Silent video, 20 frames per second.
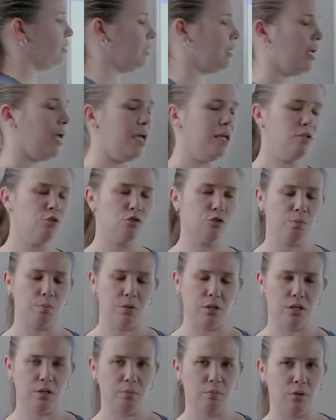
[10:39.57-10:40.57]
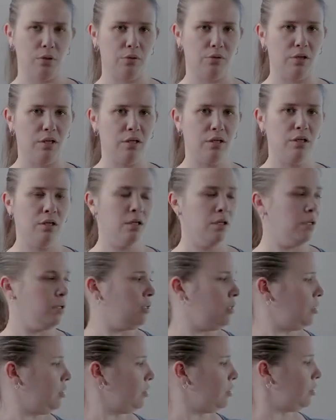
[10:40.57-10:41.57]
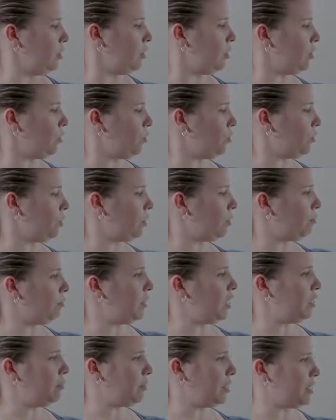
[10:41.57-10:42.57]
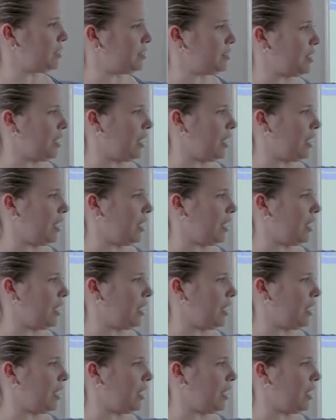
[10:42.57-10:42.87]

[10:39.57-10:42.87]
the entropy component. In order to minimize